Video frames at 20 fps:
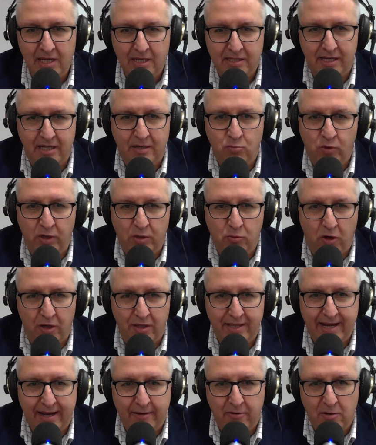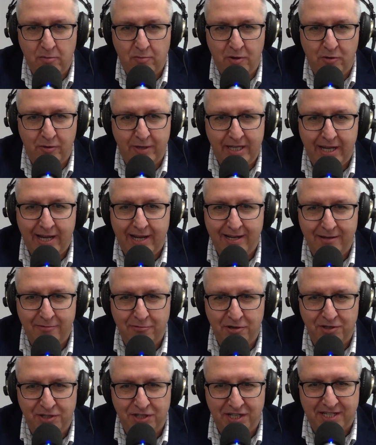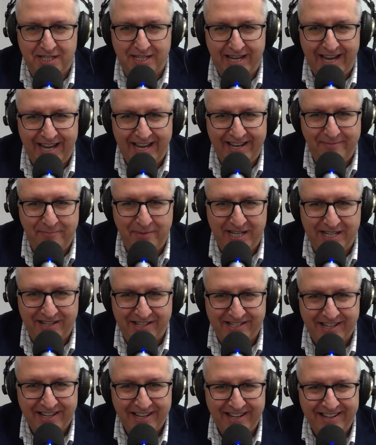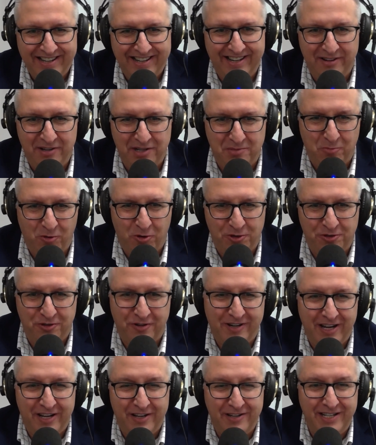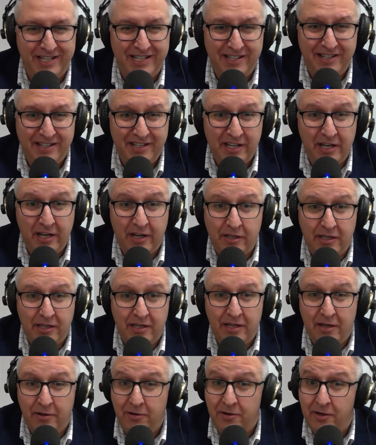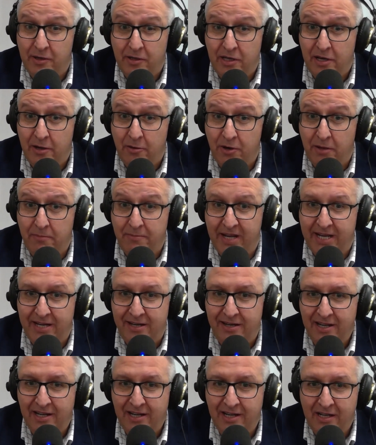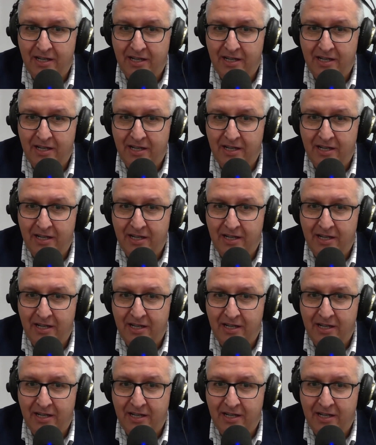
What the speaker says: Didn't we want that when we were younger? We were just scared because it was more draconian. You know what I mean?